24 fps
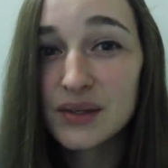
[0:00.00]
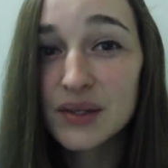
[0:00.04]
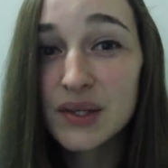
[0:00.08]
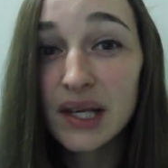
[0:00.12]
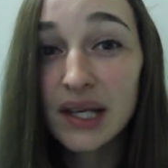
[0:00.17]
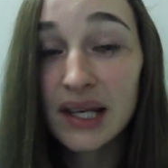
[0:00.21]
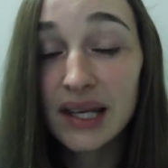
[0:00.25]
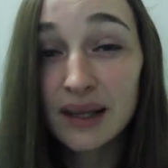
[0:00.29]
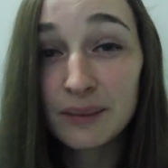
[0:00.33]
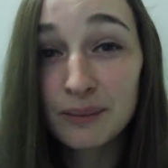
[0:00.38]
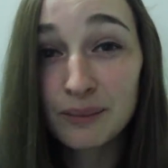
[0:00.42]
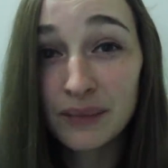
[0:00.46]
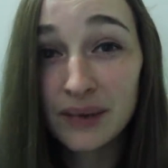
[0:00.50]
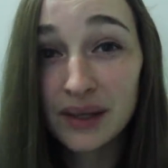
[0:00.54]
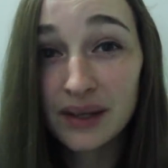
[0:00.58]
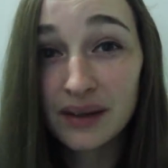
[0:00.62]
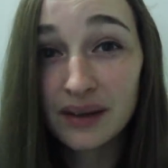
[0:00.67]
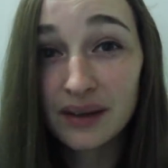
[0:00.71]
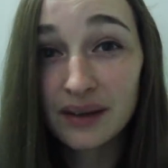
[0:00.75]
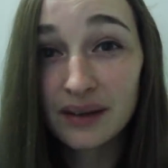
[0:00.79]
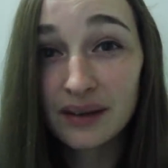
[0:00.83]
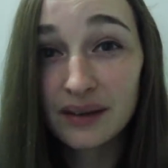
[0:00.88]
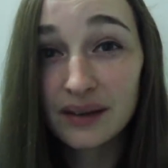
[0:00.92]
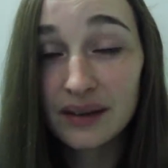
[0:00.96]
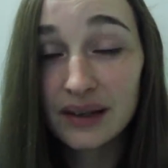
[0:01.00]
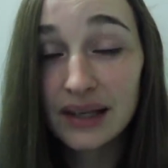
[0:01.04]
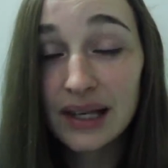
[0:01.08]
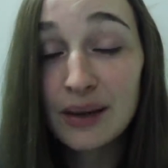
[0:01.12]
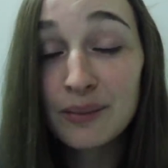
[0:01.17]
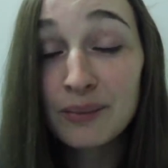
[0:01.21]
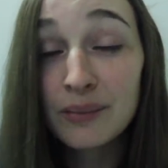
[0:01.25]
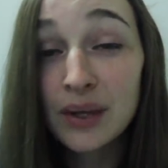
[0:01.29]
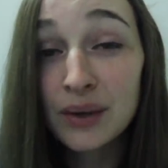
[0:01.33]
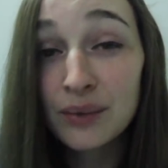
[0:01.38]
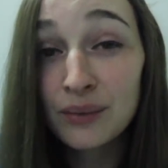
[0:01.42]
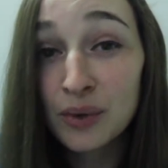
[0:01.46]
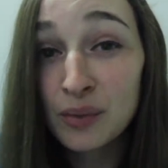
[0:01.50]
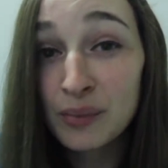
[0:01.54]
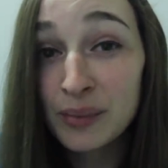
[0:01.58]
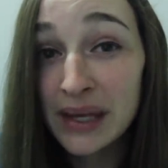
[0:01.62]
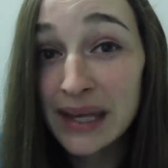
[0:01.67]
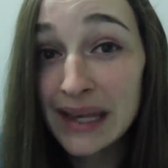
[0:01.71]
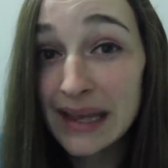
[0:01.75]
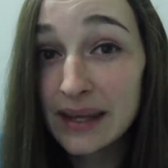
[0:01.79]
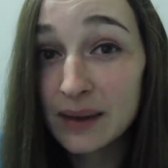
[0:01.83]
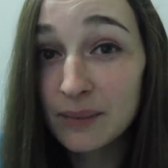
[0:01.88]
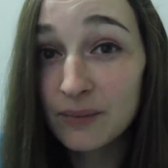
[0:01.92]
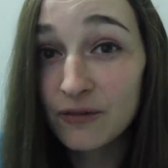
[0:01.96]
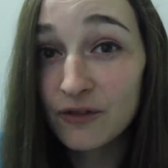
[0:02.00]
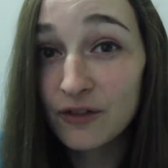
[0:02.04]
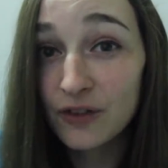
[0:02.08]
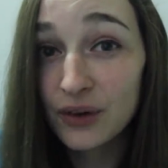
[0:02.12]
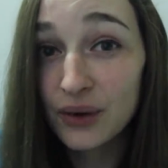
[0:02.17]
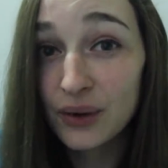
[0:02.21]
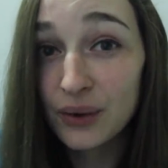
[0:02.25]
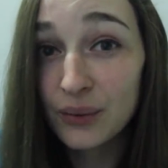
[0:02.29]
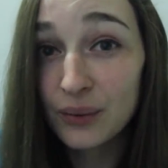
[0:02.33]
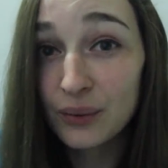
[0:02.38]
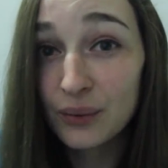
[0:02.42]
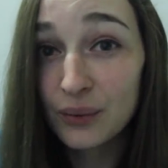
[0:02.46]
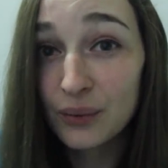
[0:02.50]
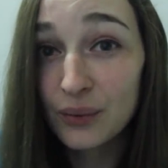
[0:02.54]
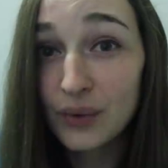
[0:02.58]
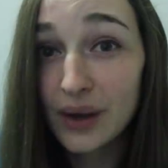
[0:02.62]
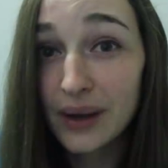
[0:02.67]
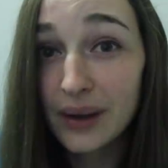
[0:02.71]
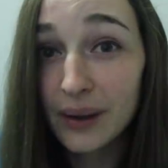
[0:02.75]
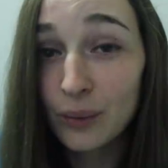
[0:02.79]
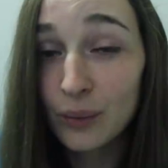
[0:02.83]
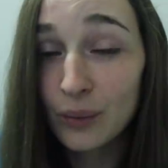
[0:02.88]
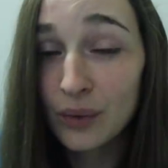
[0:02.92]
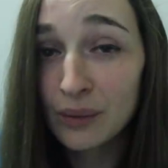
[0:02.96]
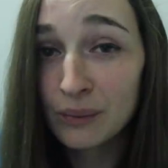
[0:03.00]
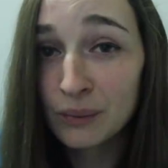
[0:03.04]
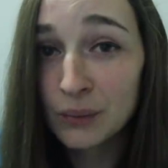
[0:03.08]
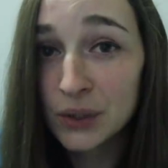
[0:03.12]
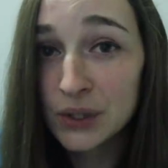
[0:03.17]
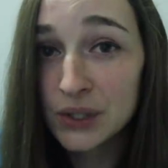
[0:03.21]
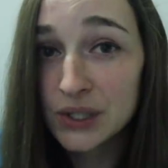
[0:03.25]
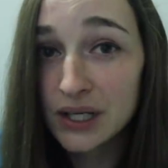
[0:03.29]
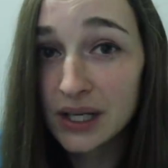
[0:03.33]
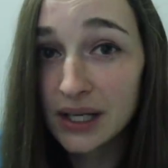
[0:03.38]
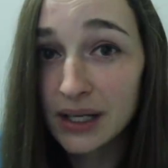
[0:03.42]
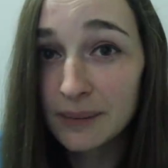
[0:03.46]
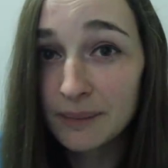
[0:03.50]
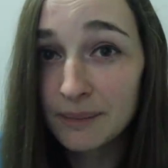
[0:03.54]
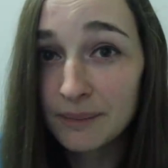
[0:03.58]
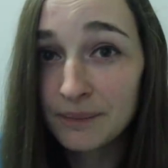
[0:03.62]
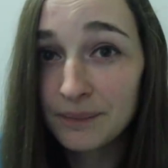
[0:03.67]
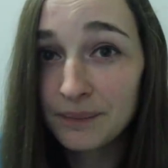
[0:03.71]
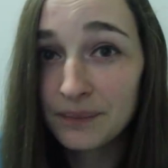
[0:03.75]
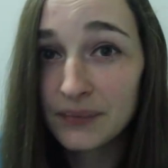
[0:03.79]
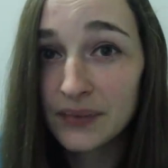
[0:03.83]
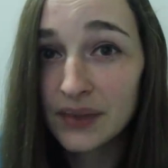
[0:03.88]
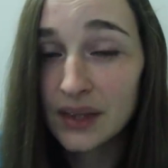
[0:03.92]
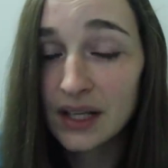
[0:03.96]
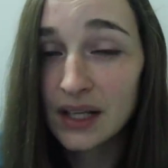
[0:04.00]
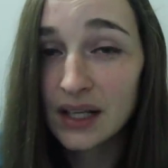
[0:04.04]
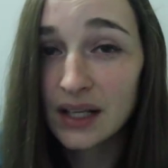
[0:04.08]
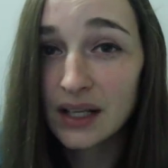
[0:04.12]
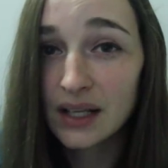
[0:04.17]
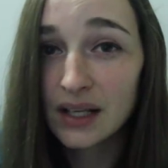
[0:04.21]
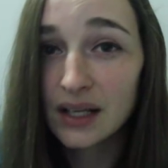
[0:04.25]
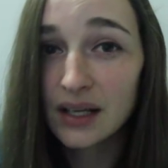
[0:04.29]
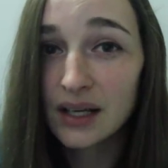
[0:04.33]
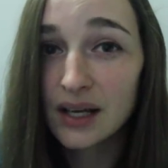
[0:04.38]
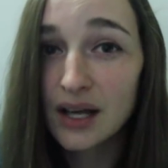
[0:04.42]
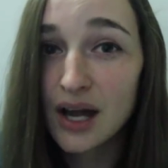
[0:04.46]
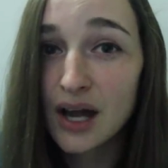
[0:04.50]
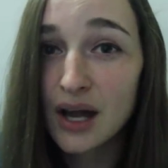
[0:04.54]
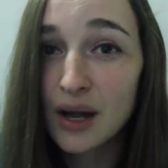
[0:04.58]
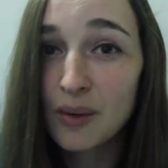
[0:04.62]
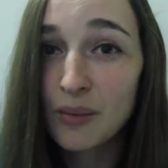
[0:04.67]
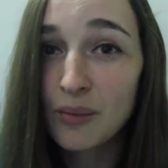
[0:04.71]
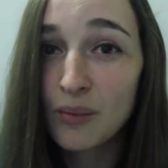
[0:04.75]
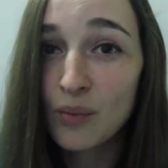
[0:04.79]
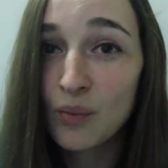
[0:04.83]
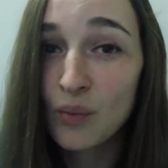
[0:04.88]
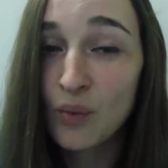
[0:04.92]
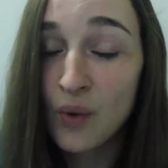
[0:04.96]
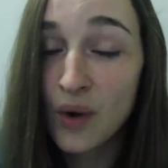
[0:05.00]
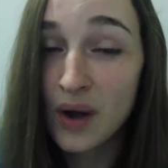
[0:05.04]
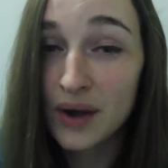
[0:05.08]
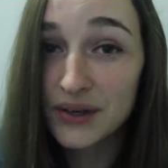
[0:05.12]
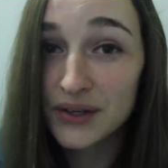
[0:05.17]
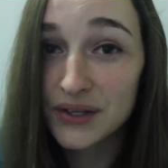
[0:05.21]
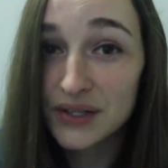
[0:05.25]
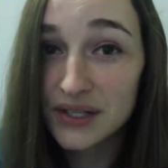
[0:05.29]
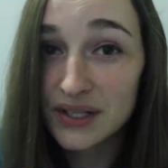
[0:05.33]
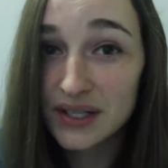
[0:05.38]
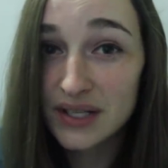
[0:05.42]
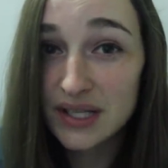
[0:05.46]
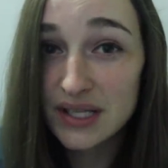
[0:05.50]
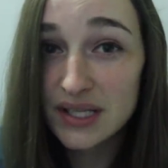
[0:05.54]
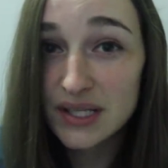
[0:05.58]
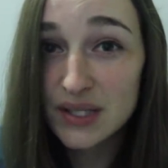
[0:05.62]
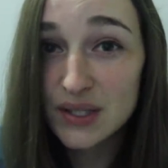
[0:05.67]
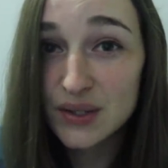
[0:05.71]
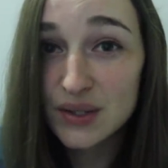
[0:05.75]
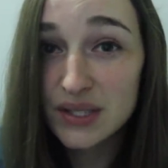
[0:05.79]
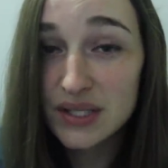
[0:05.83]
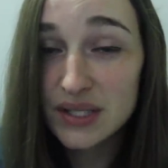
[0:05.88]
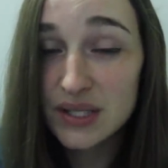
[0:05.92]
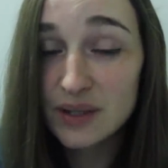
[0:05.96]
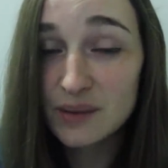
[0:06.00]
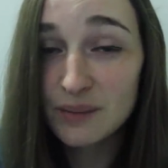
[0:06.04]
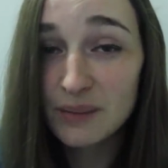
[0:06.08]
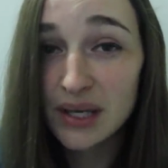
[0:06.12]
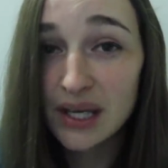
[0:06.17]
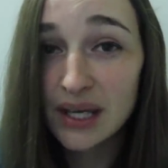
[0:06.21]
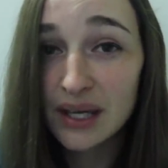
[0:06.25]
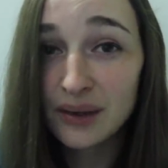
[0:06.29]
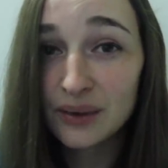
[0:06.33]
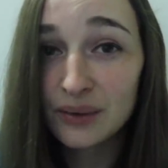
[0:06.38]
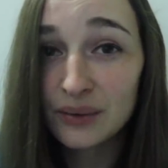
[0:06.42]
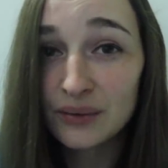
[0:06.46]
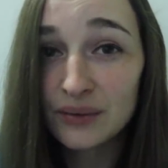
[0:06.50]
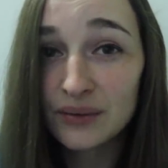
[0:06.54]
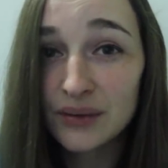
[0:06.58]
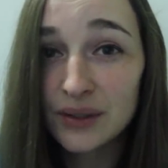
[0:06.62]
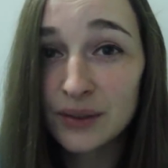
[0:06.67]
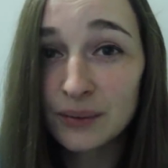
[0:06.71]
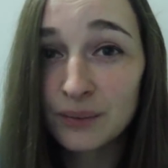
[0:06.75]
So let me repeat them for you one more time. What is stressing me out?